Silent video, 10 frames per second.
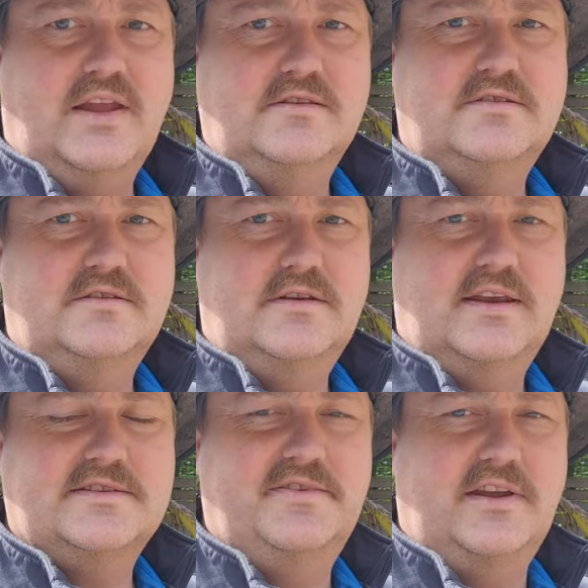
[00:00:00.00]
until the
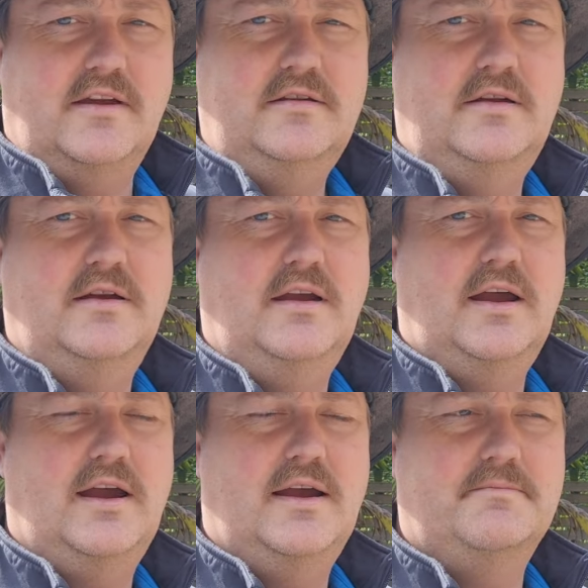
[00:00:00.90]
next video,
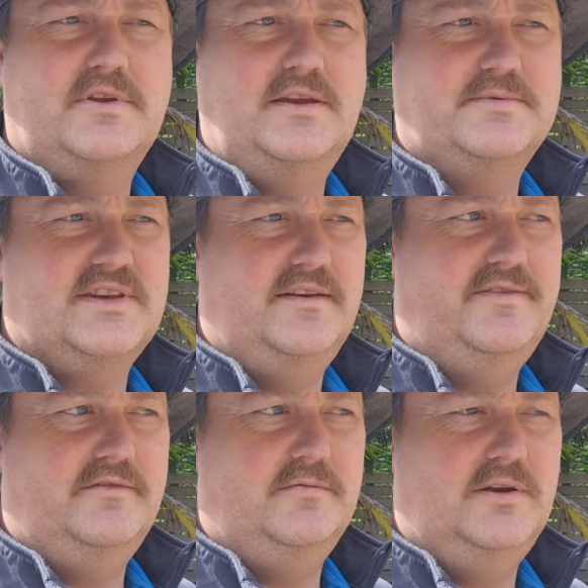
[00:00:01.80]
um, keep
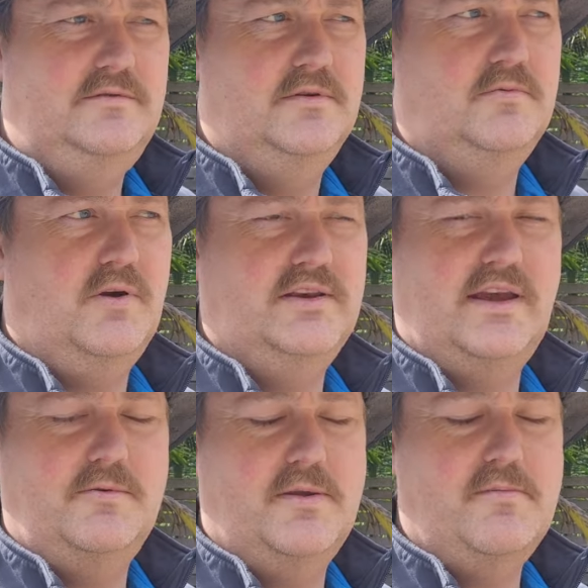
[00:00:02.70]
safe everyone. One
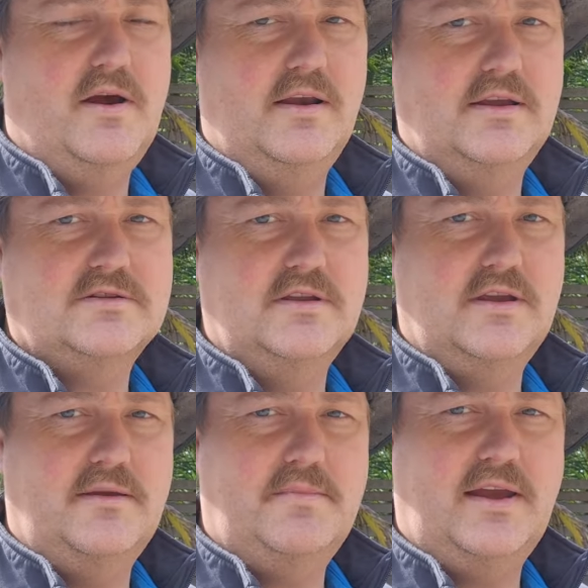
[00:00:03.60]
day we might
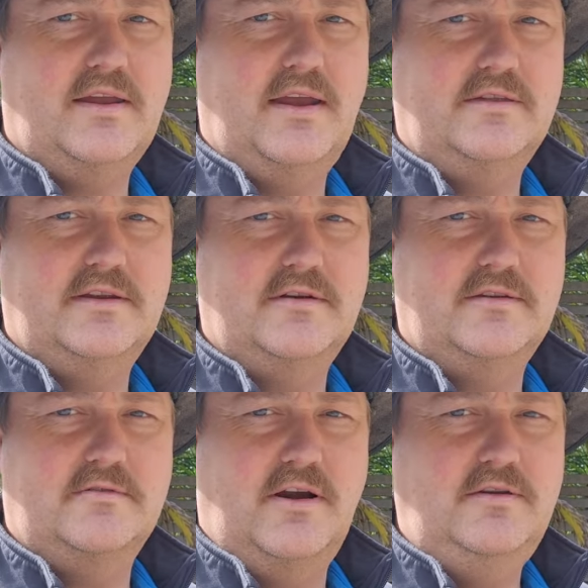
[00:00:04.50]
actually get back out there
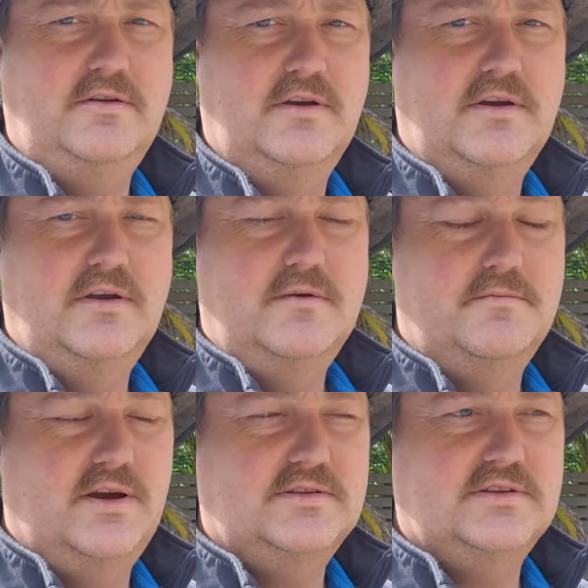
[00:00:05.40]
on the road,
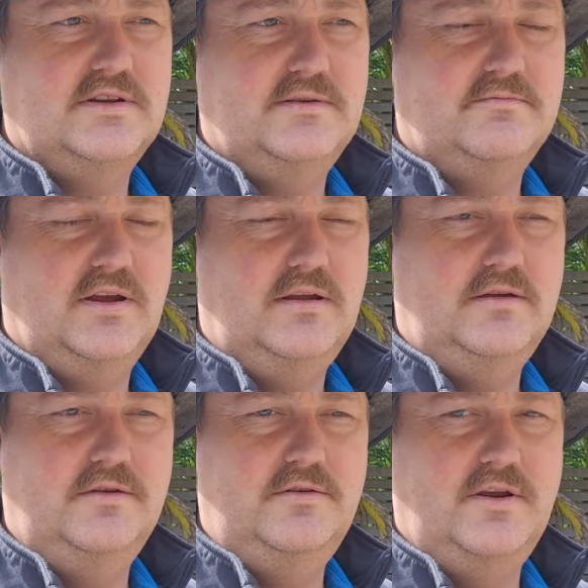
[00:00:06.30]
but um,
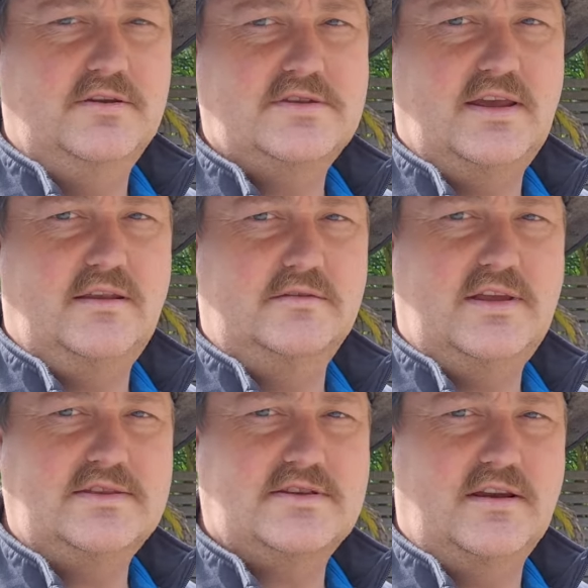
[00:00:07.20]
who knows how
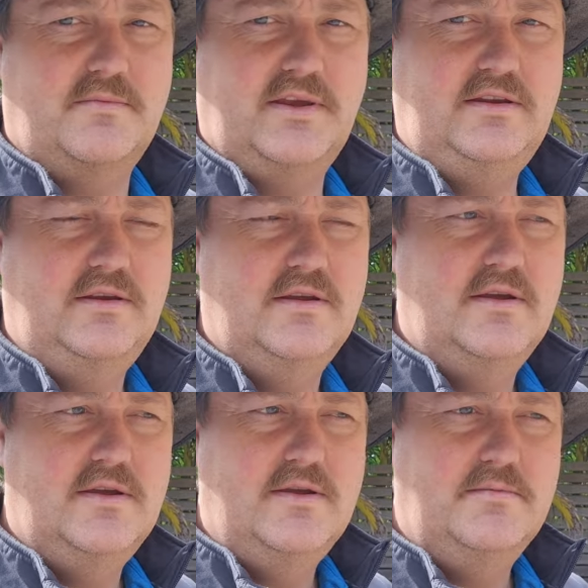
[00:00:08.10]
long that's going to be.
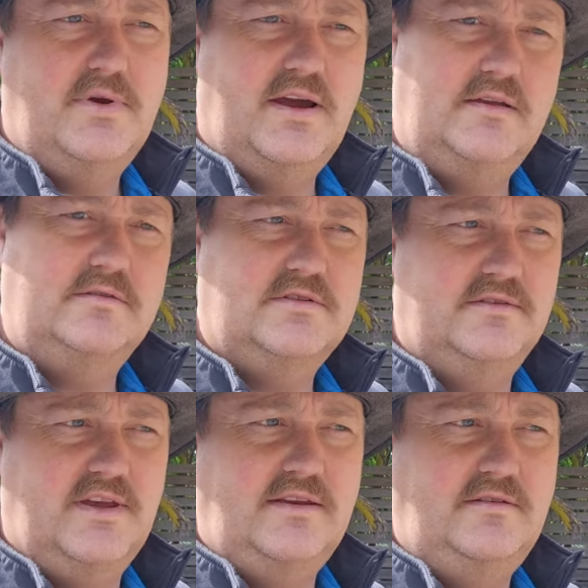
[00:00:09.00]
But
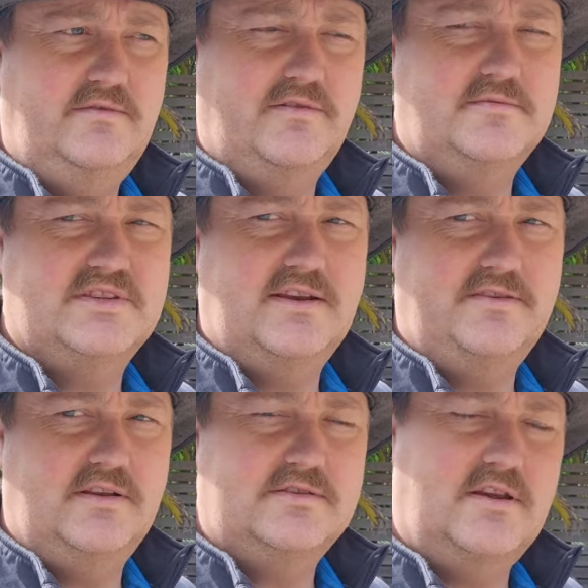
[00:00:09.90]
till then, from
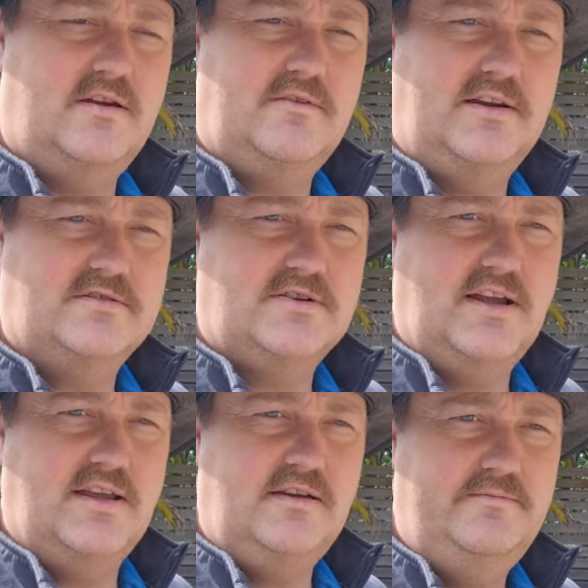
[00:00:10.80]
Stuff It Let's Go Around
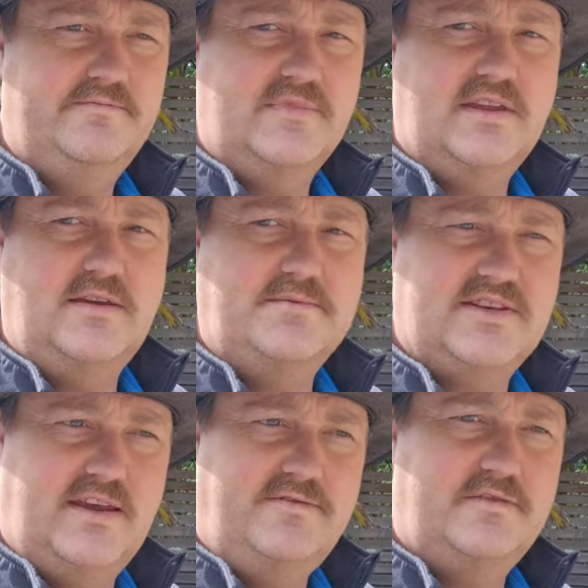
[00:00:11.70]
Australia, keep
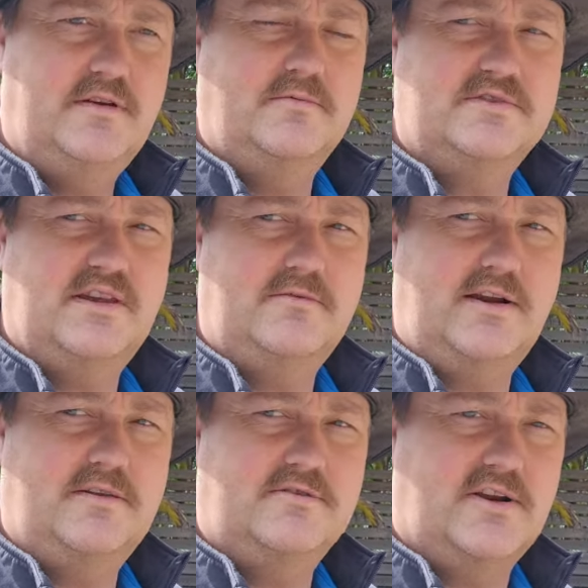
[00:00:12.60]
safe and we'll see you
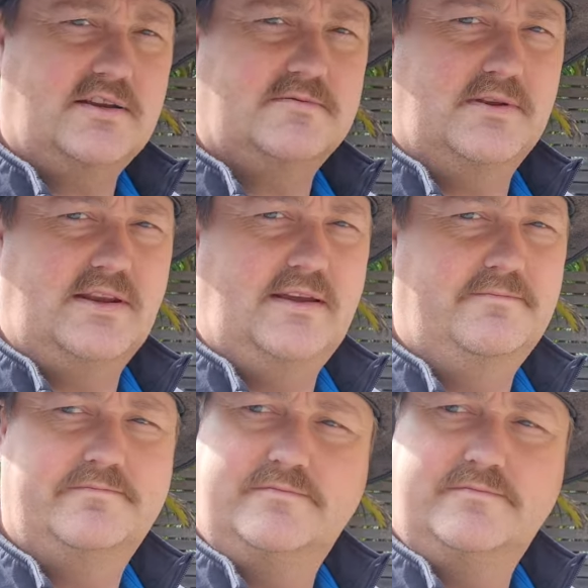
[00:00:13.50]
around the tracks one day.